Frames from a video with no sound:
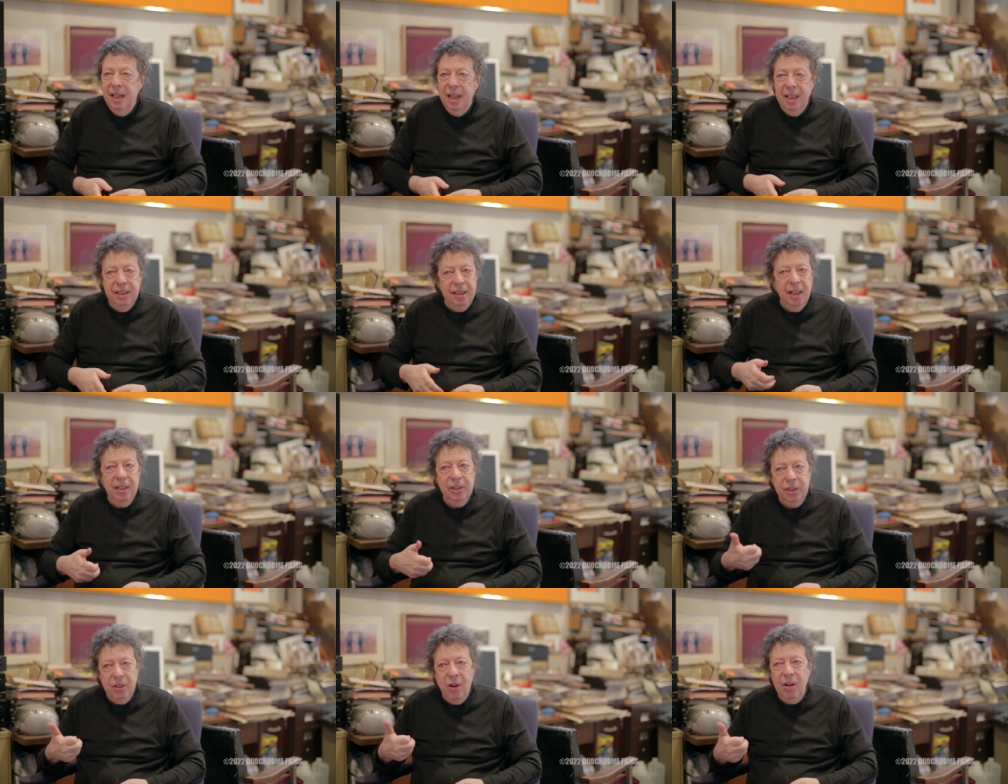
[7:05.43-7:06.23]
as I
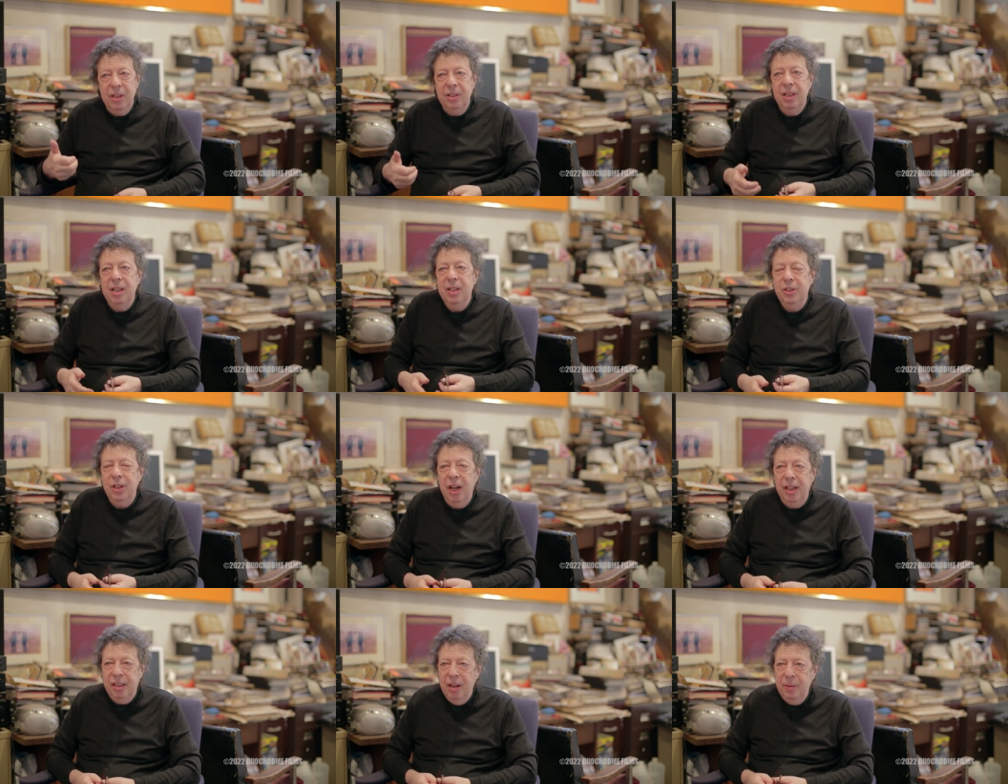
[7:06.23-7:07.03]
started to
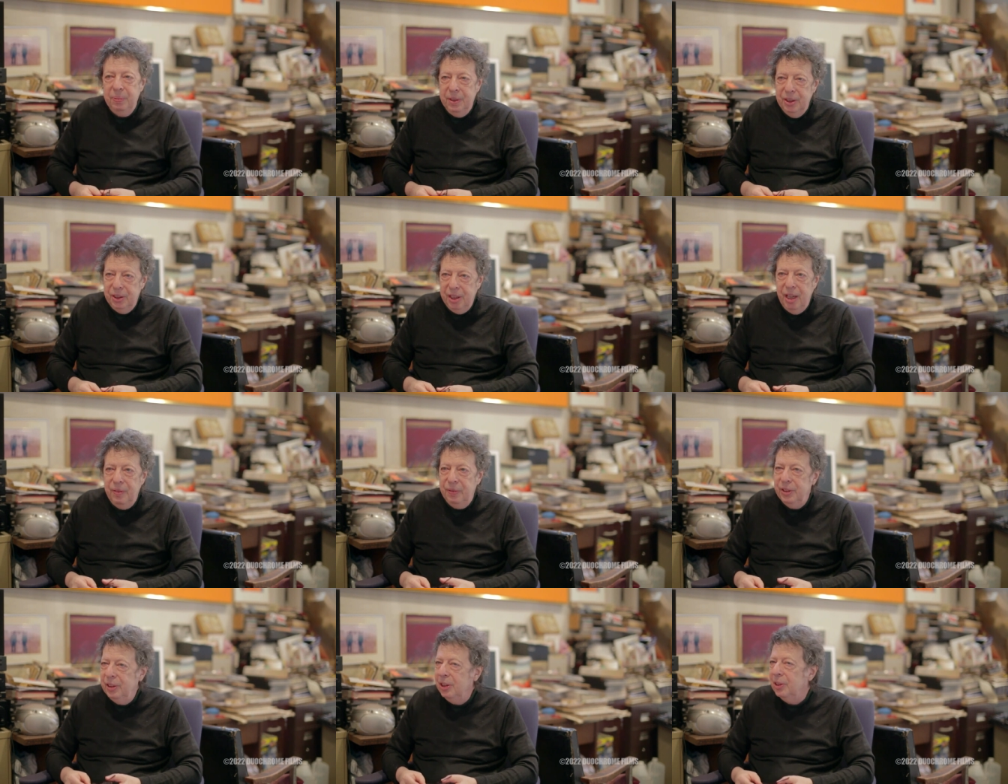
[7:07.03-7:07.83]
hitchhike up to
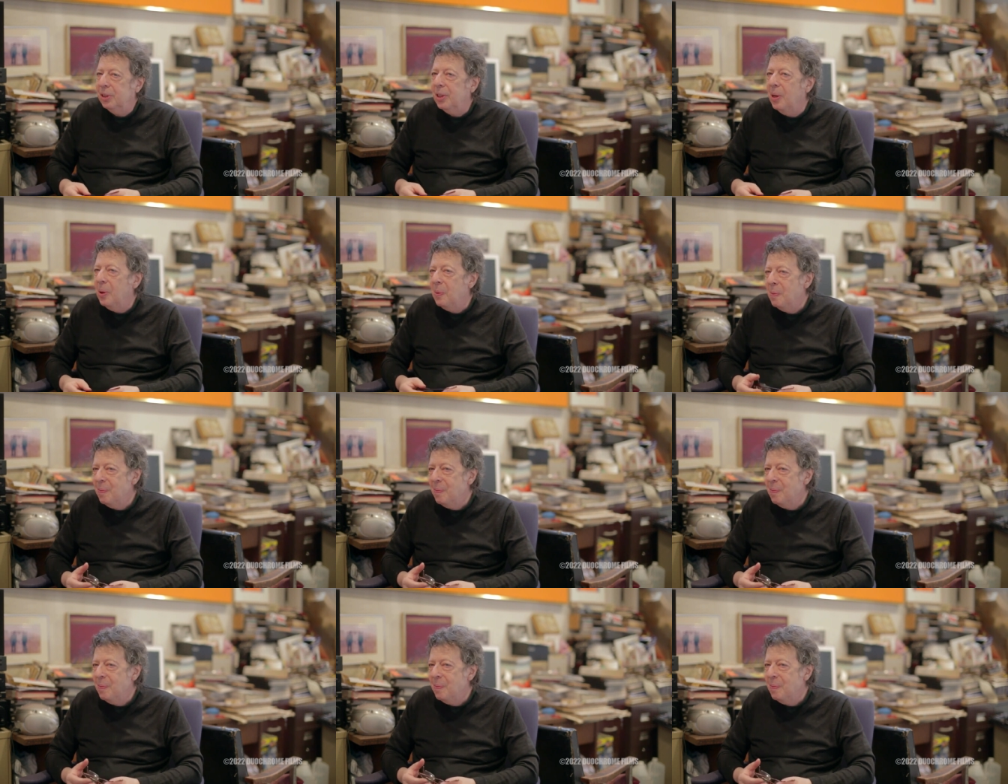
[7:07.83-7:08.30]
San Francisco.